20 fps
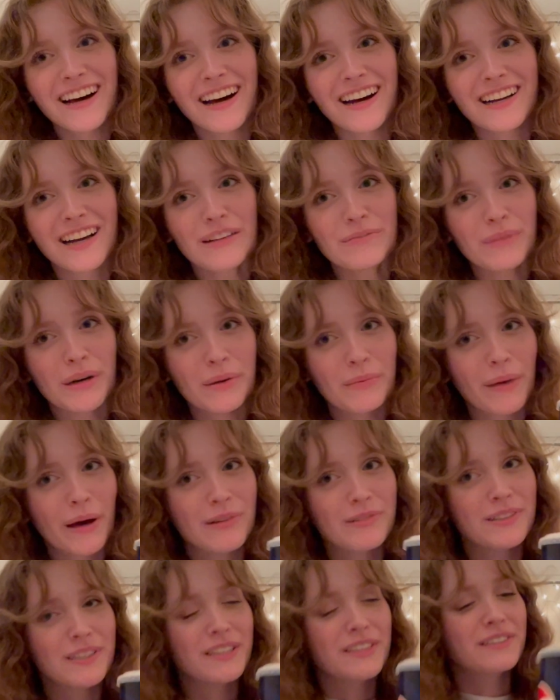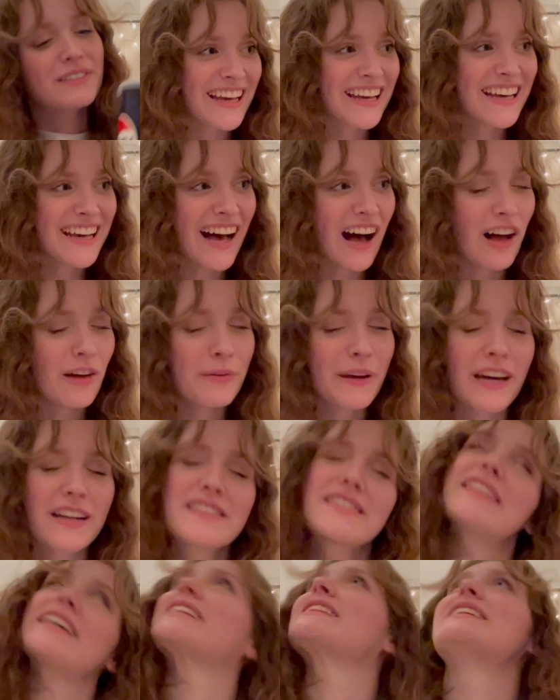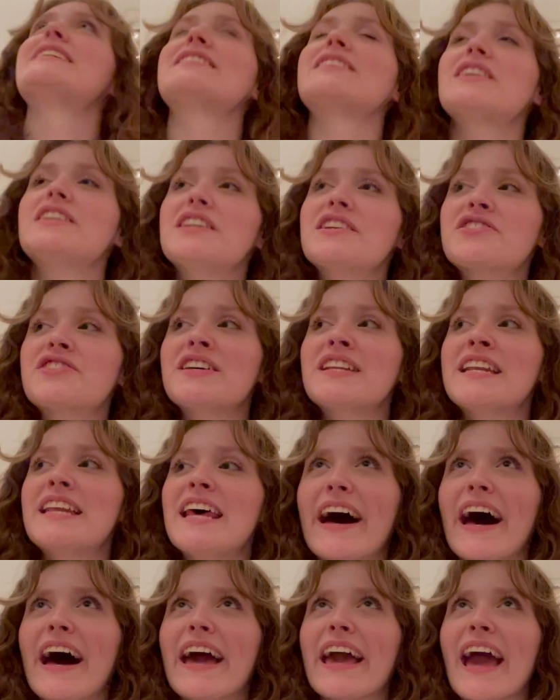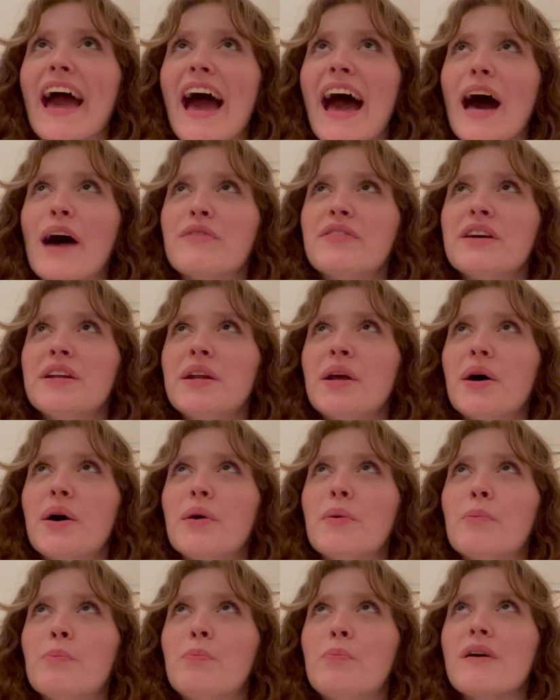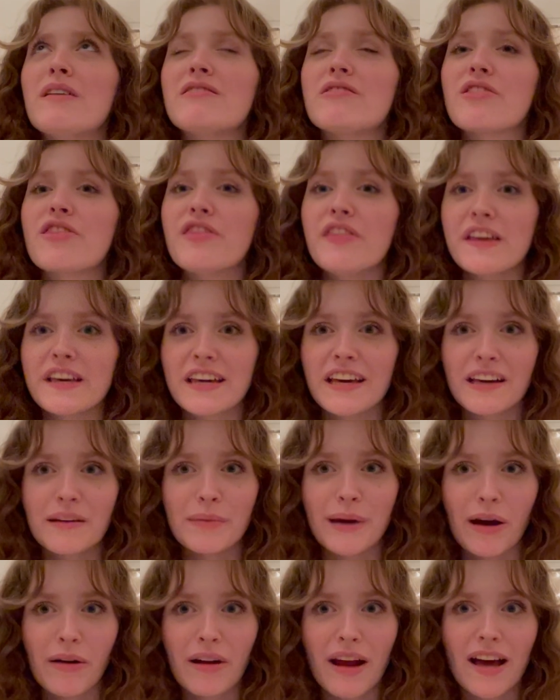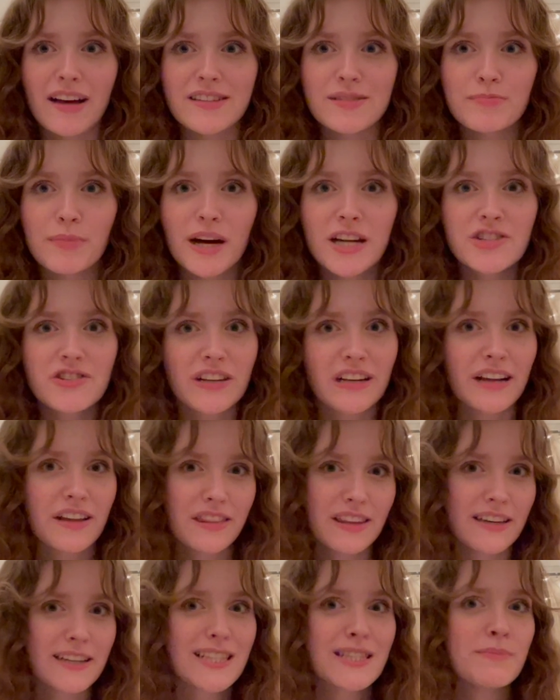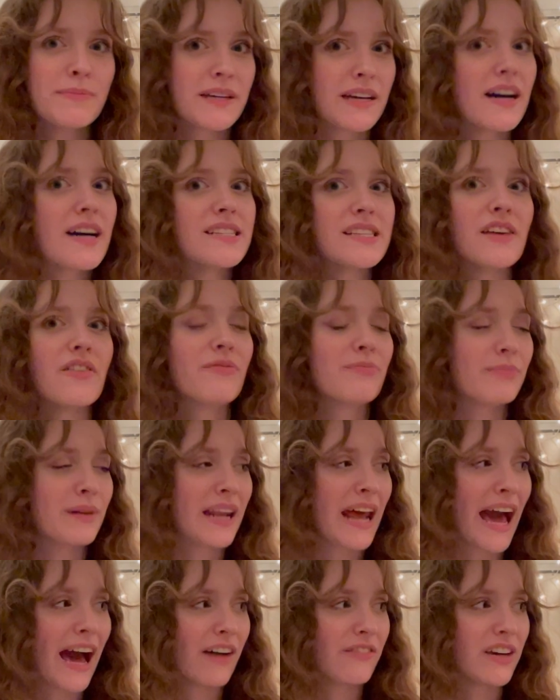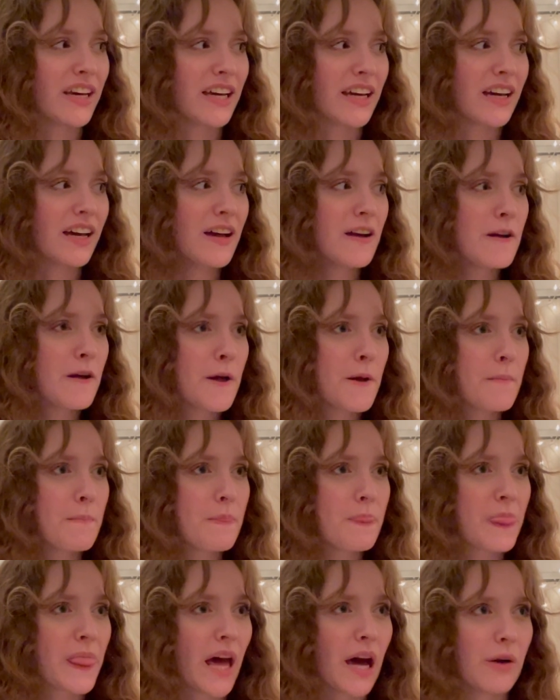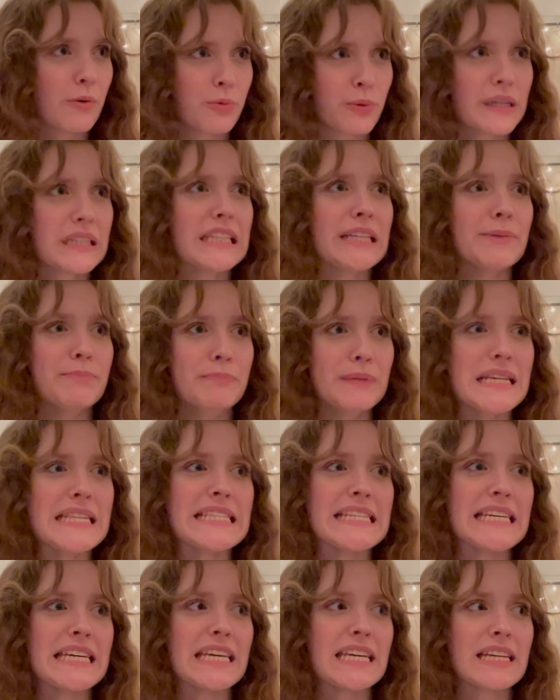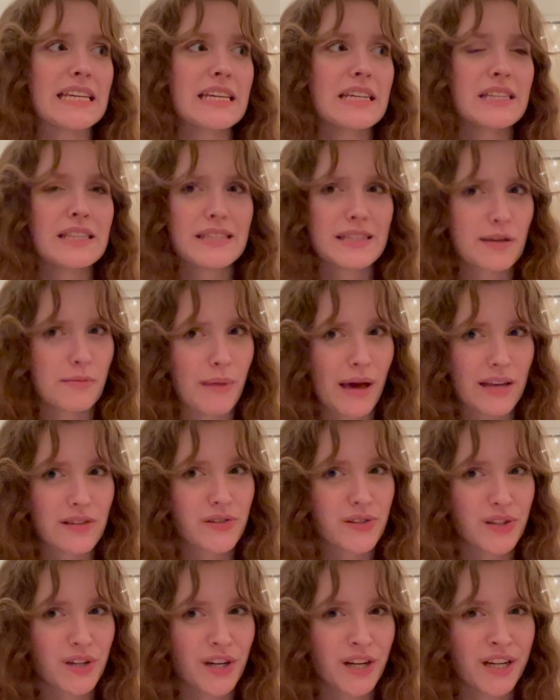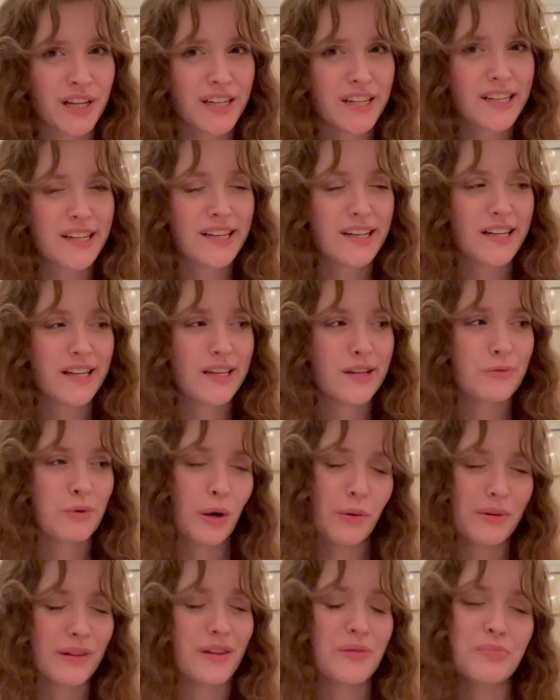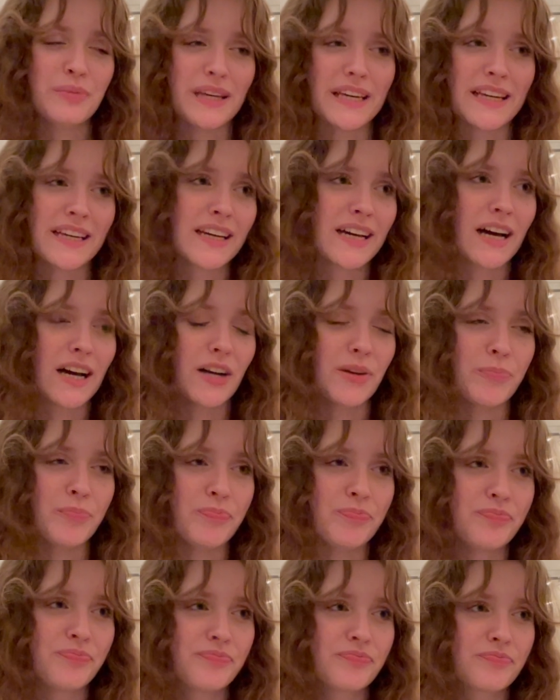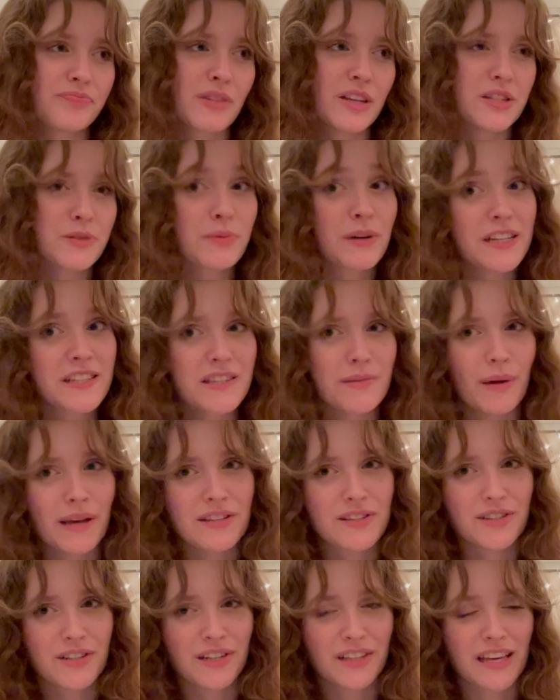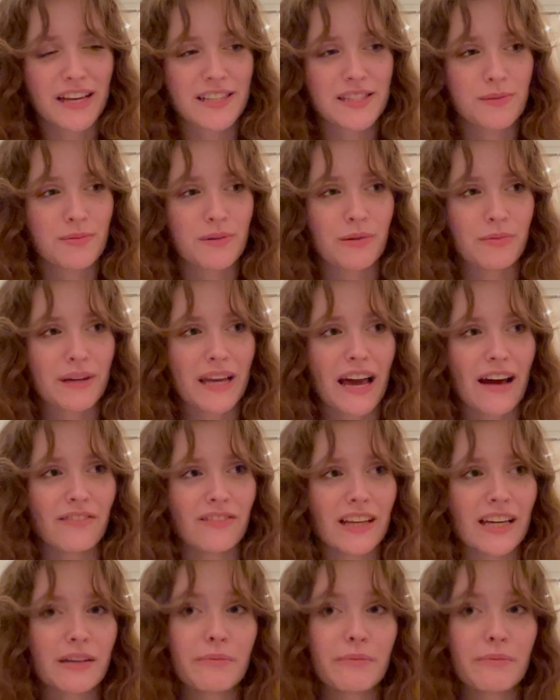I got my Mountain Dew. I'll be honest, like this audition, I haven't been thinking about as much, and I think it's because I've been having a really busy semester. What with it being spring semester, that's when we have like